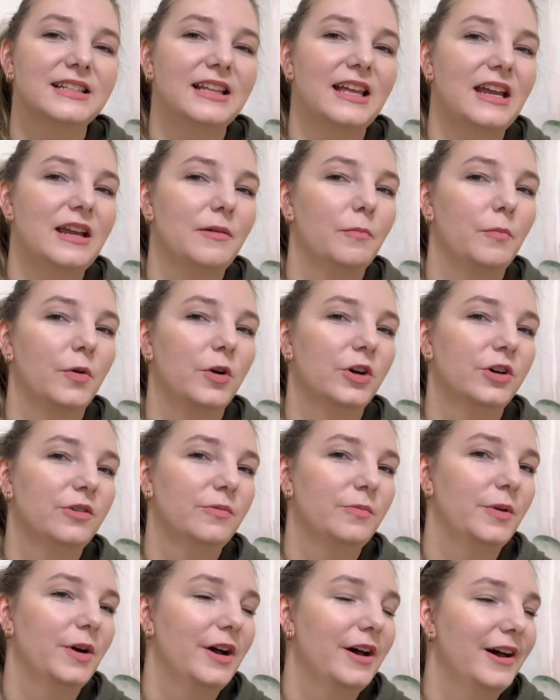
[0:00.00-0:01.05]
like,
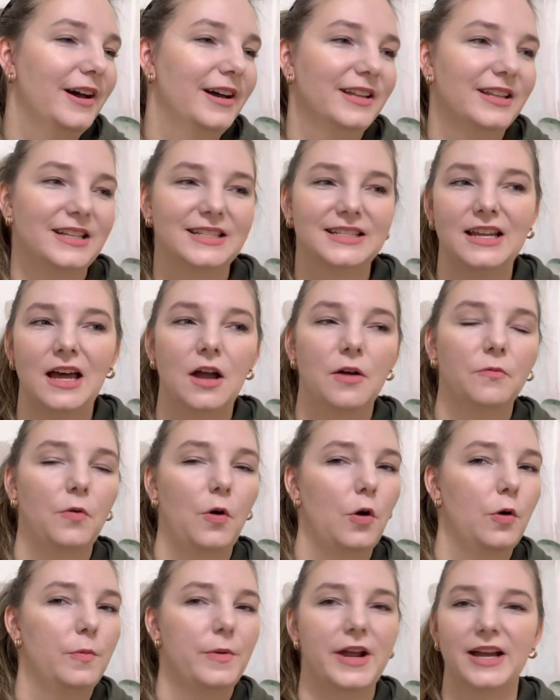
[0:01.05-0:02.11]
Murderbot is not
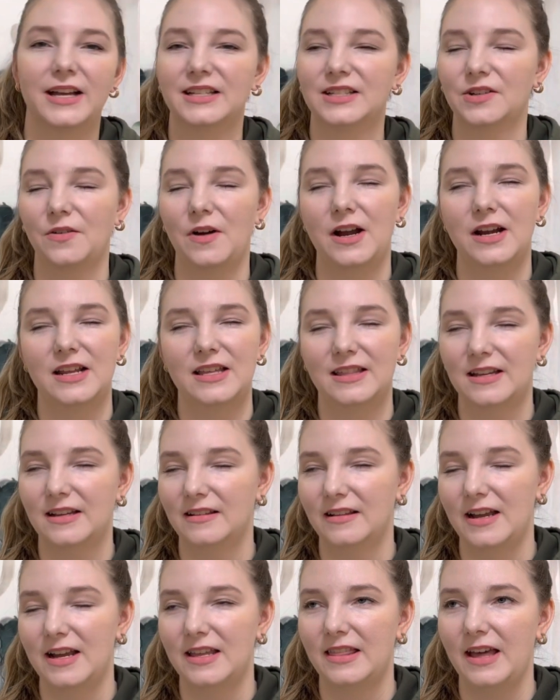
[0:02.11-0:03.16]
romance or anything
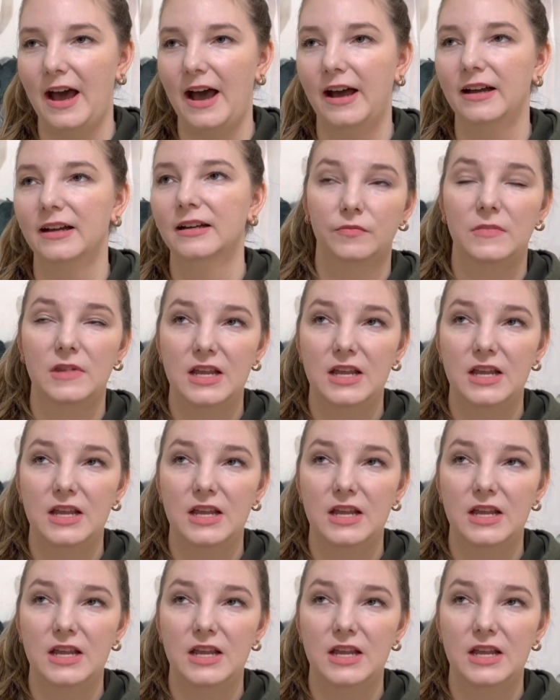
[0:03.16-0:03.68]
like that.